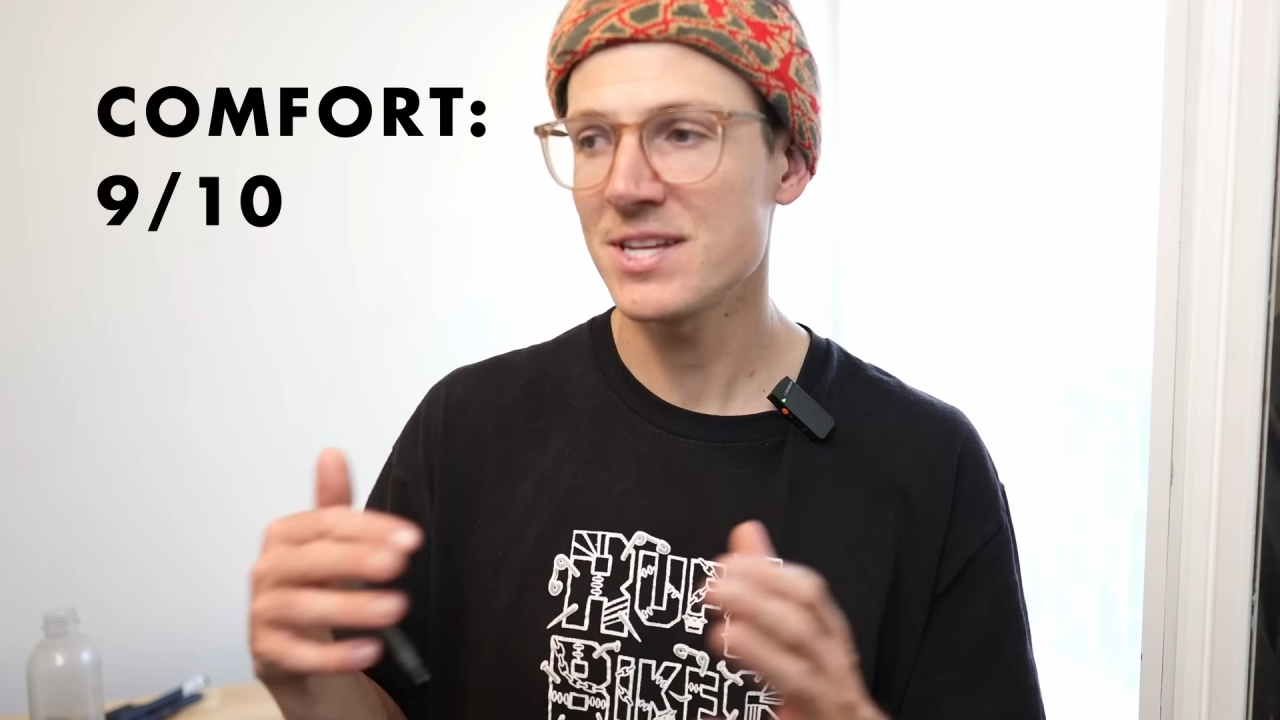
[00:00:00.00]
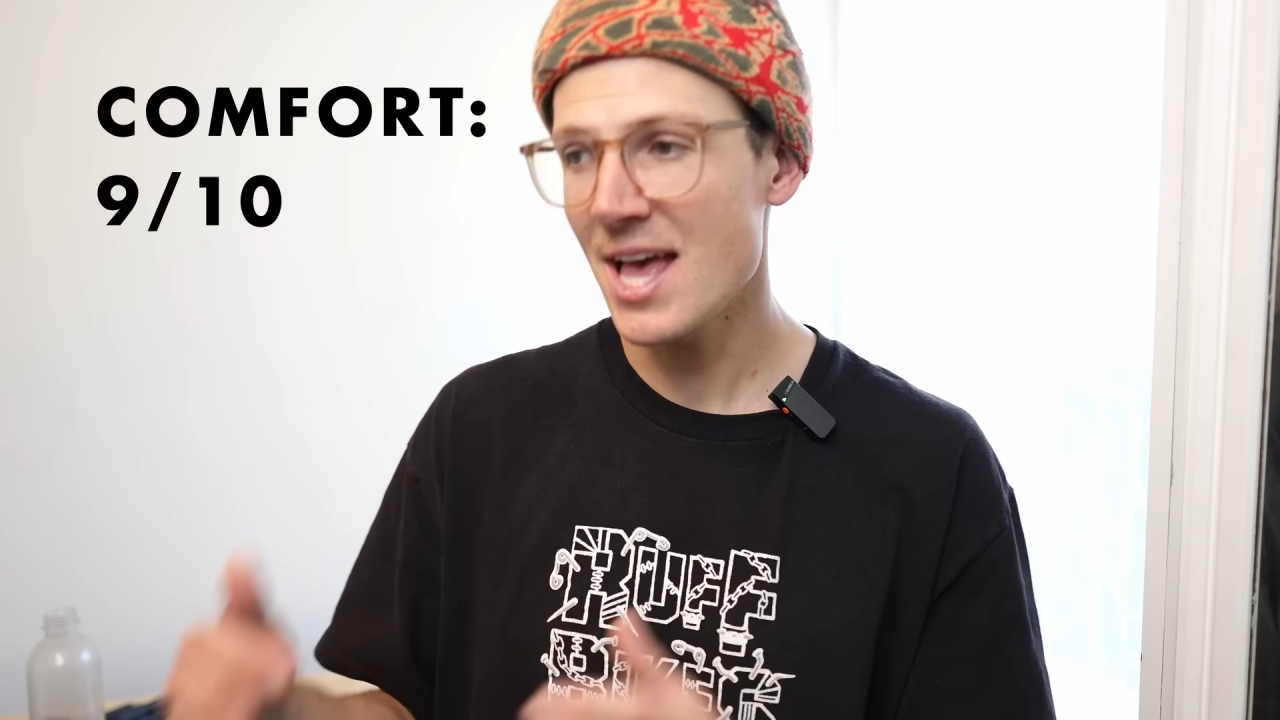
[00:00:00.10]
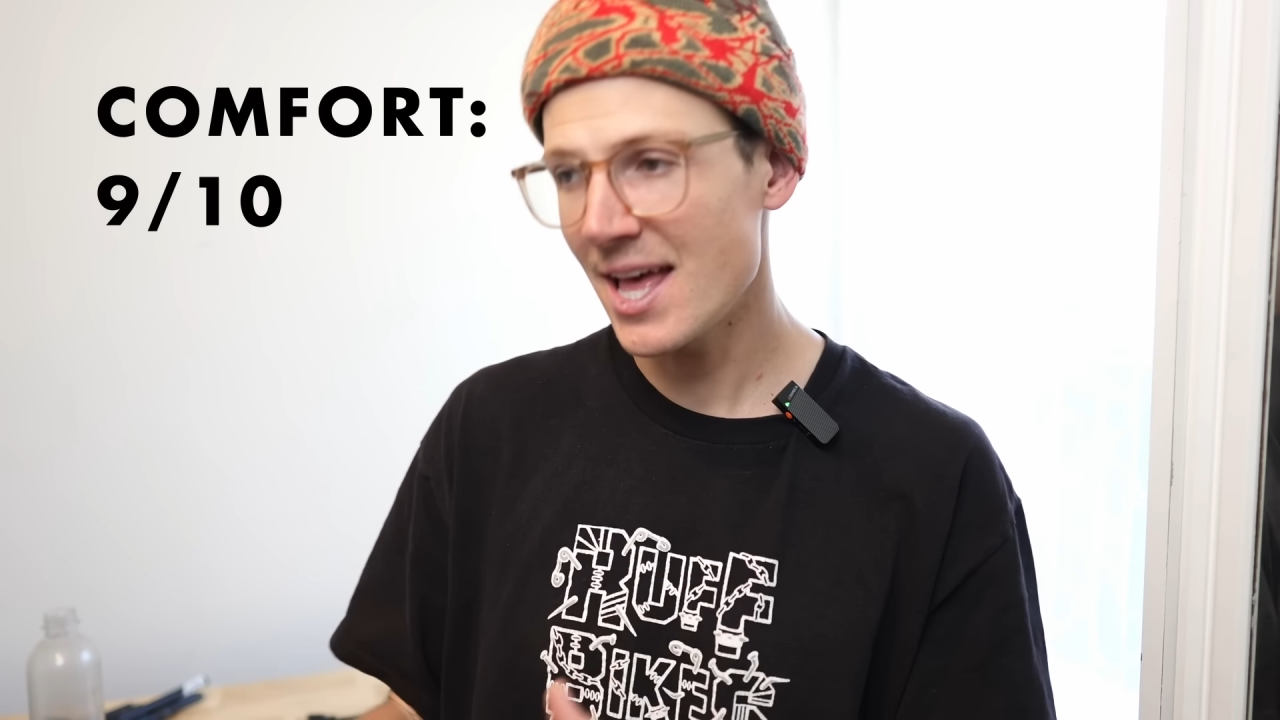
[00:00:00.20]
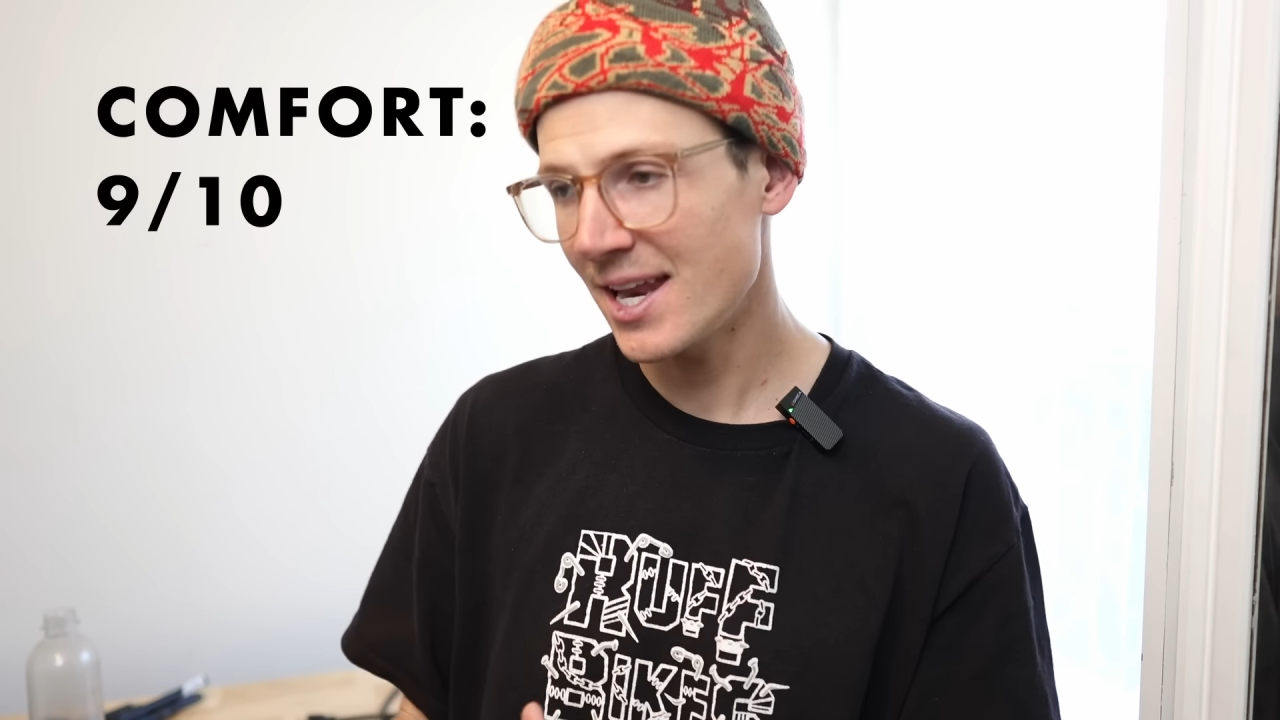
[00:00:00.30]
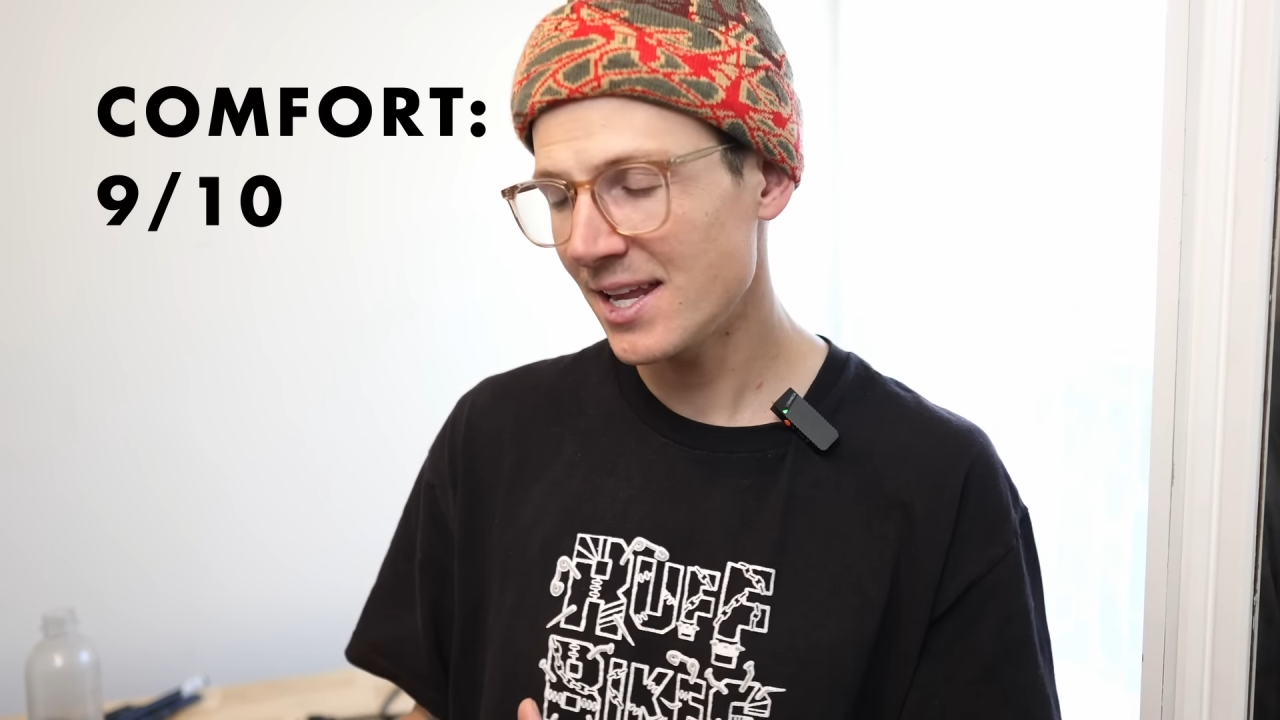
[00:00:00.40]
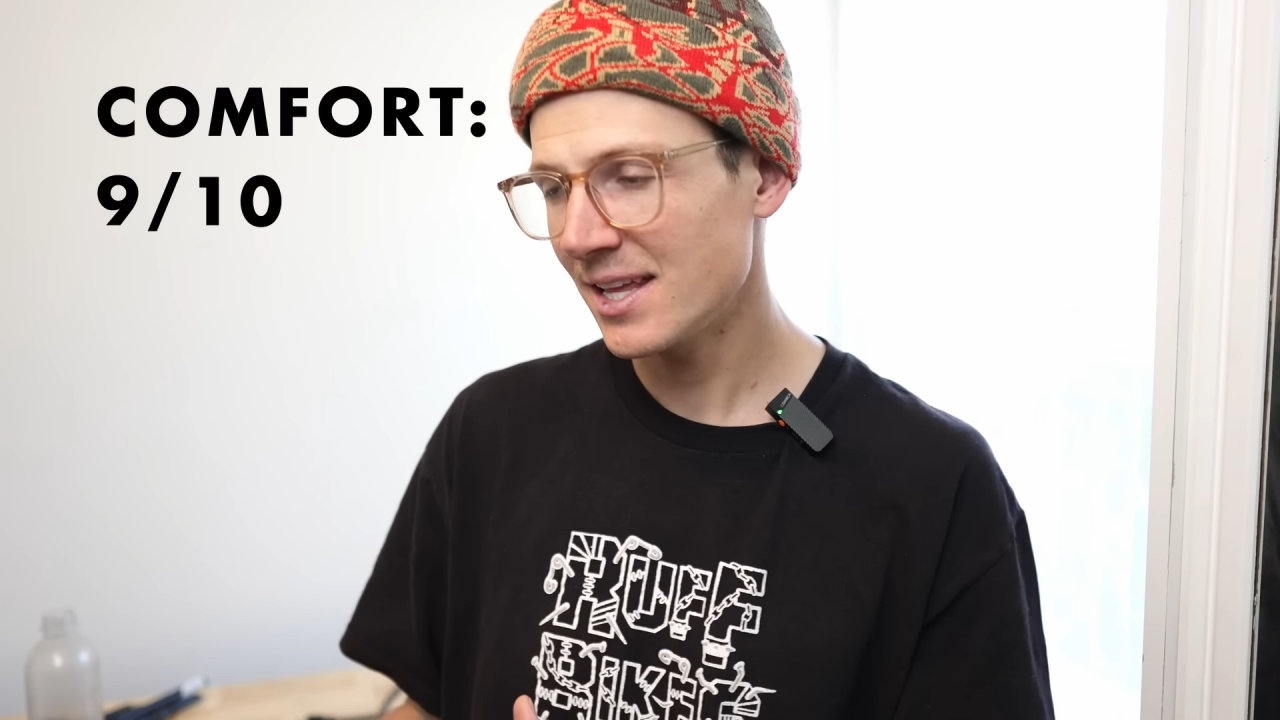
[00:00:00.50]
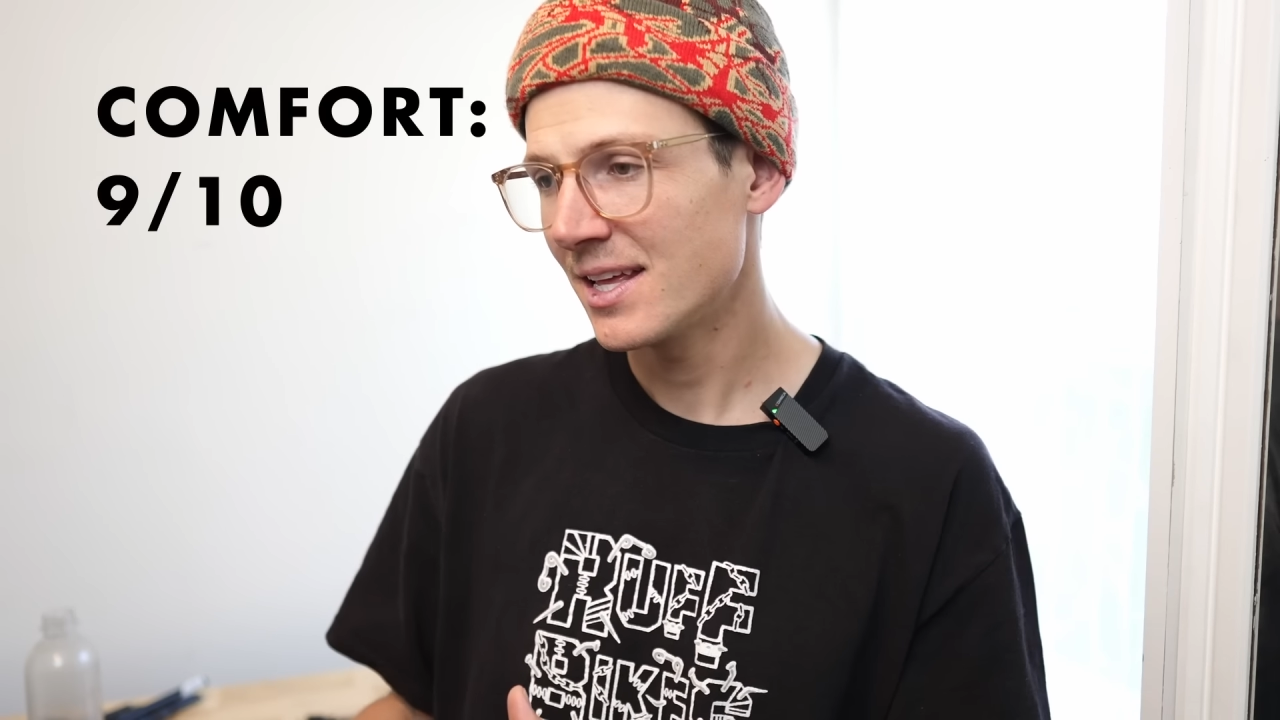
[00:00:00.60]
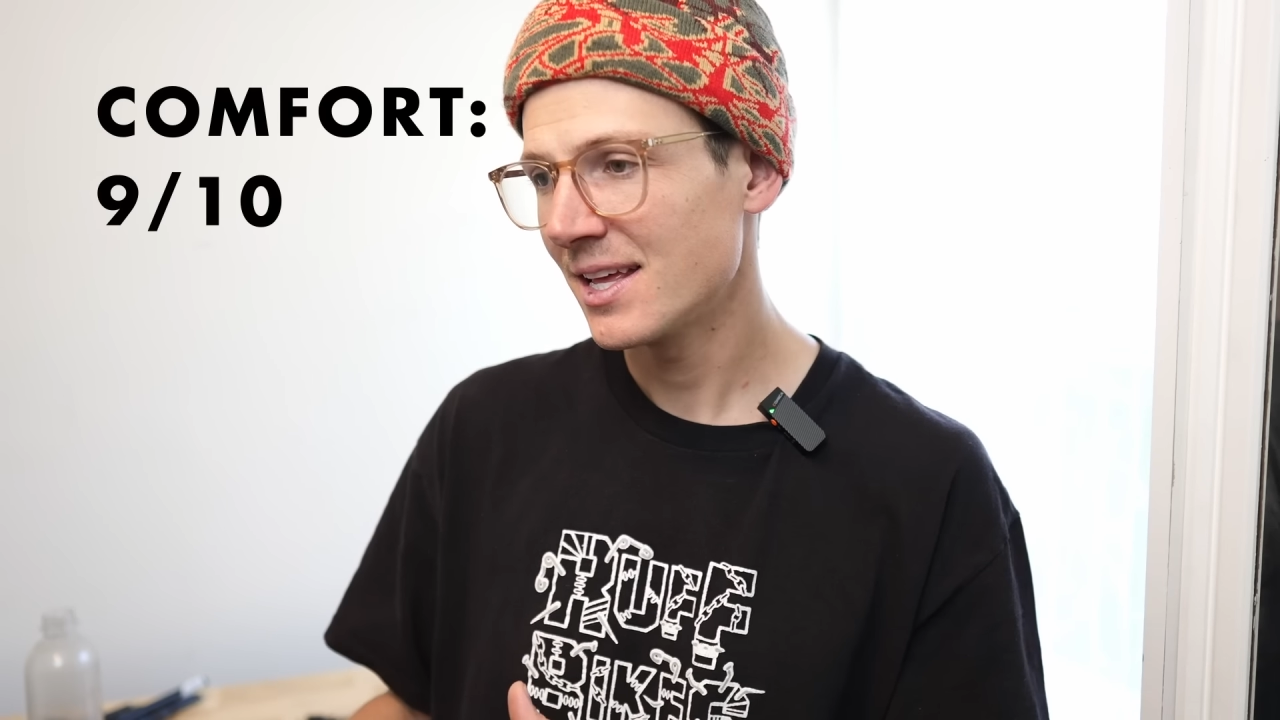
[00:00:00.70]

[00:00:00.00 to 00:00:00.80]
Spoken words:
10.